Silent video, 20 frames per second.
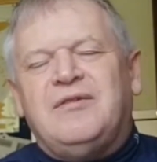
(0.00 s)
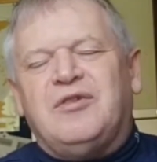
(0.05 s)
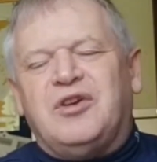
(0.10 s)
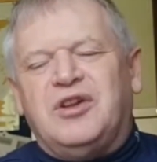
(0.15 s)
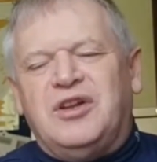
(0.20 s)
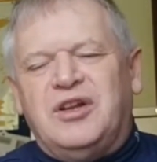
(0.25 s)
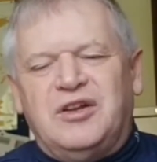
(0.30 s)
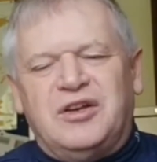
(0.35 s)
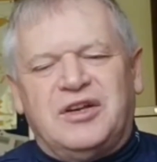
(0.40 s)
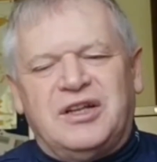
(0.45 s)
We're
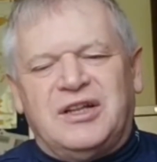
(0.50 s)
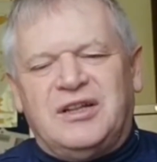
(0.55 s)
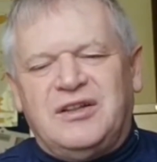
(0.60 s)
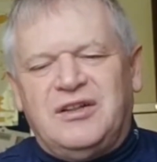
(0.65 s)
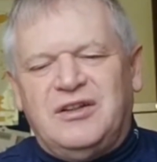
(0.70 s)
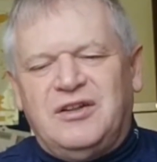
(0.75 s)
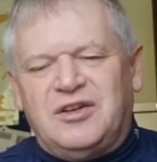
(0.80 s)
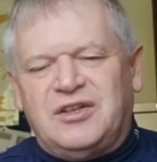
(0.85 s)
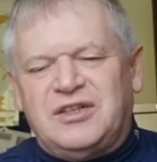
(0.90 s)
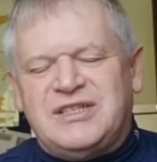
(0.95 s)
going to look at
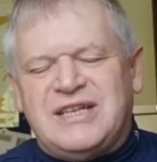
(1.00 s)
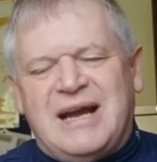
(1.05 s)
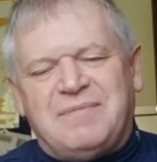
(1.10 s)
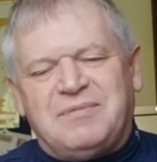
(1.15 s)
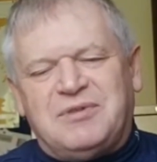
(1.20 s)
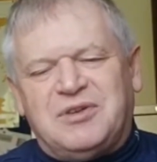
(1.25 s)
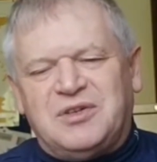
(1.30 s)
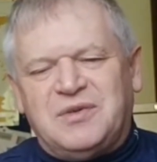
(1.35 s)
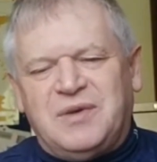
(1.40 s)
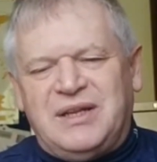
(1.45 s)
Luke
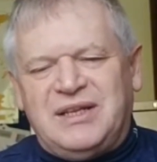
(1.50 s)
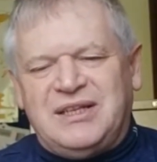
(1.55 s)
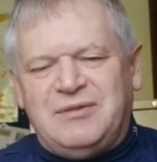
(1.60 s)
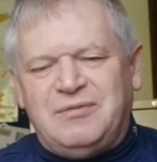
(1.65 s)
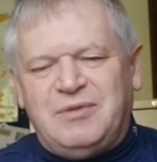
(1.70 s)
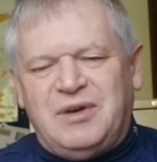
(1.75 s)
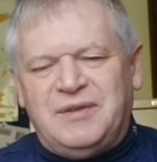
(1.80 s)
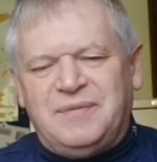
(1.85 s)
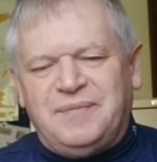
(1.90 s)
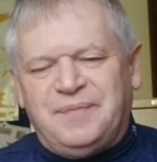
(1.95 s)
chapter
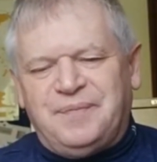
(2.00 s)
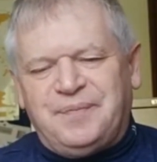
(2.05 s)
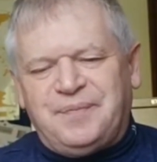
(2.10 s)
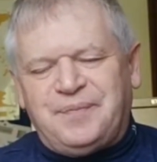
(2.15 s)
21